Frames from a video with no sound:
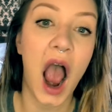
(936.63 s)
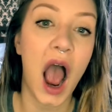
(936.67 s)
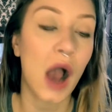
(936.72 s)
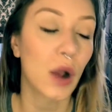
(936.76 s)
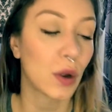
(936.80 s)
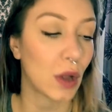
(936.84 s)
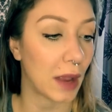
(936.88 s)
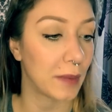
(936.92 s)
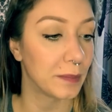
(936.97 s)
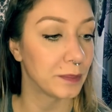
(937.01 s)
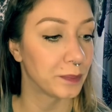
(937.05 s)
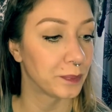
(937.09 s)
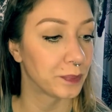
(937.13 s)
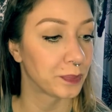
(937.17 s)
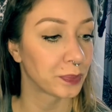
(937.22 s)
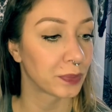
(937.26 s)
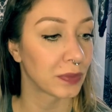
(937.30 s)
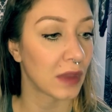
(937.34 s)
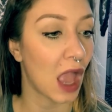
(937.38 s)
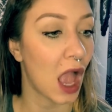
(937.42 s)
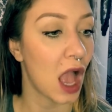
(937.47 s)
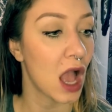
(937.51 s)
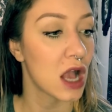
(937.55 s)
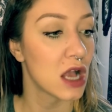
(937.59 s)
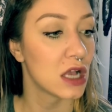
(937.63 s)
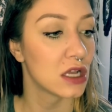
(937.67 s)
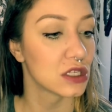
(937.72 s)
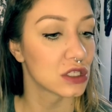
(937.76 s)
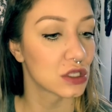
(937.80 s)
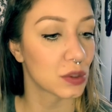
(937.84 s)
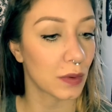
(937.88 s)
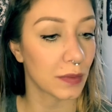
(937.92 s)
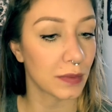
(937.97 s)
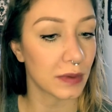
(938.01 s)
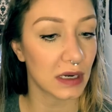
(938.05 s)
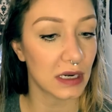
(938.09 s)
Okay,
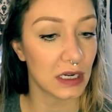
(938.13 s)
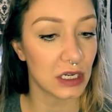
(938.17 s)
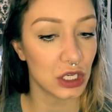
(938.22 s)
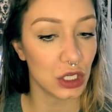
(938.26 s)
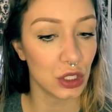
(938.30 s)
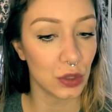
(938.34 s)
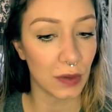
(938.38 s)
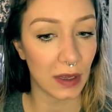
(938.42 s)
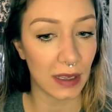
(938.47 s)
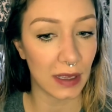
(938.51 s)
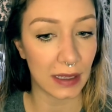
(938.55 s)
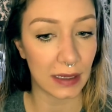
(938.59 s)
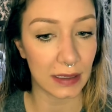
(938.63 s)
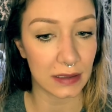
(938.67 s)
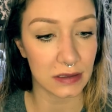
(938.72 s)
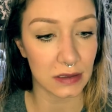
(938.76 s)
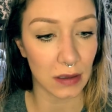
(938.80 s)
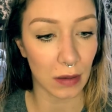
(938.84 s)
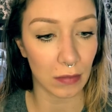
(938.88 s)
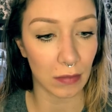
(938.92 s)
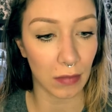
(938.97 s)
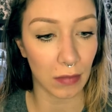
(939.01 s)
so what we're gonna do is